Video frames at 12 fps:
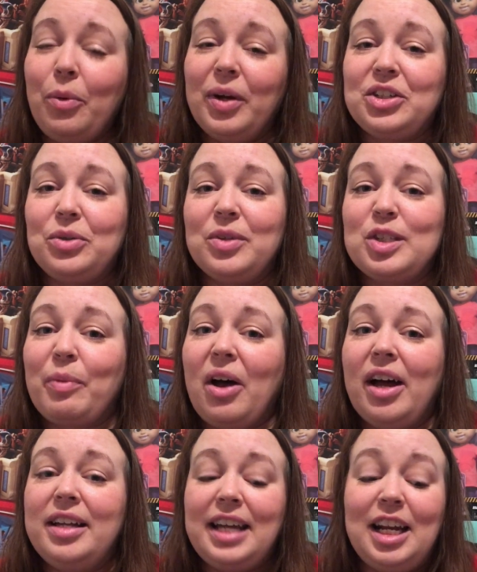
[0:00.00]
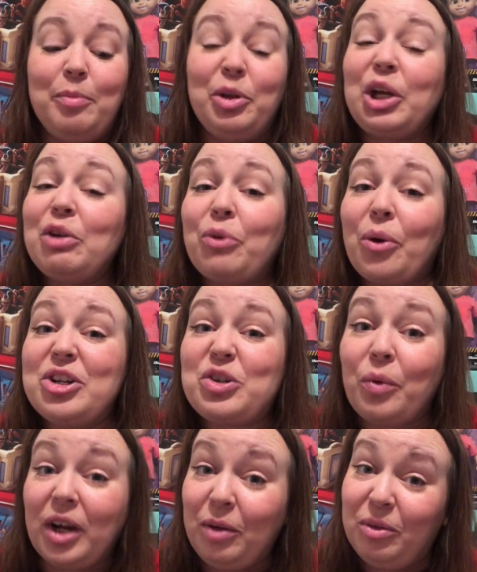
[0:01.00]
quick to respond, and I'm looking forward
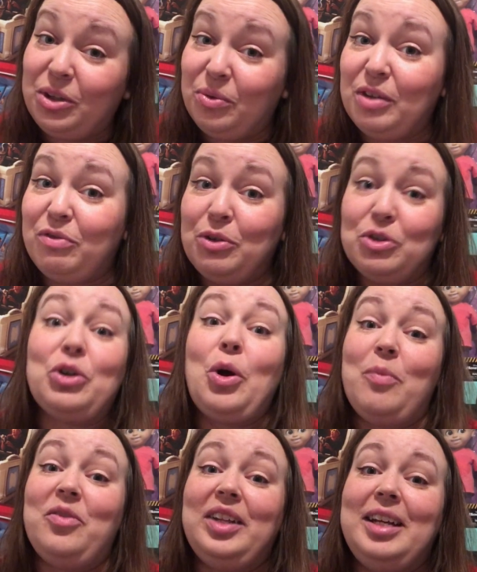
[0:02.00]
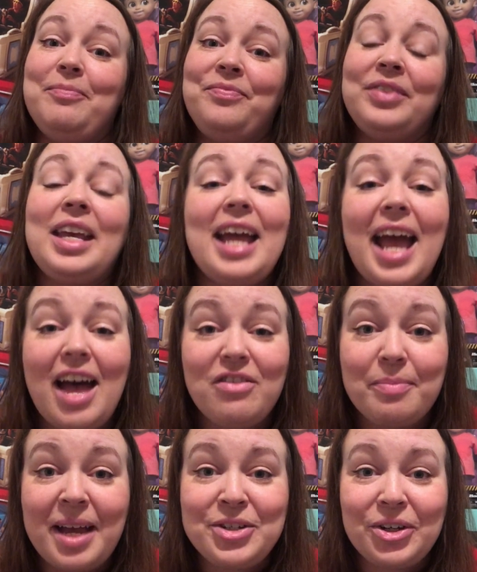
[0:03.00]
to working with you in the future, hopefully. Have
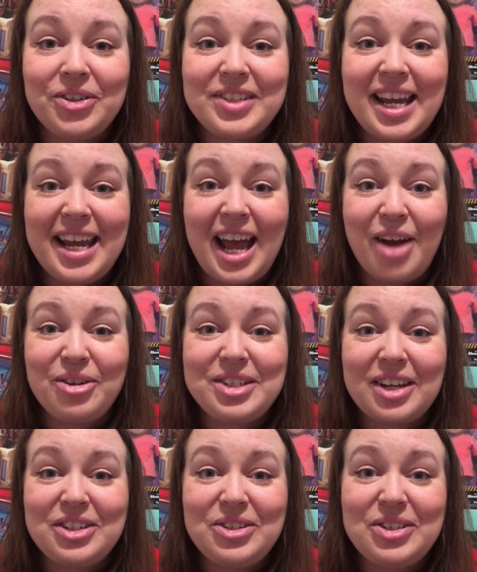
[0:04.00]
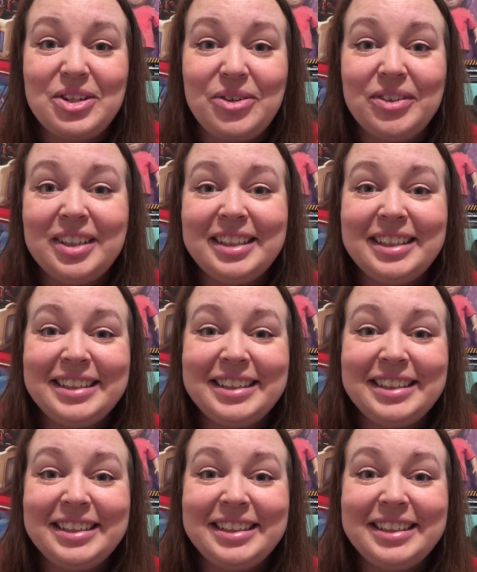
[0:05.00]
a magical day. I will talk to you soon.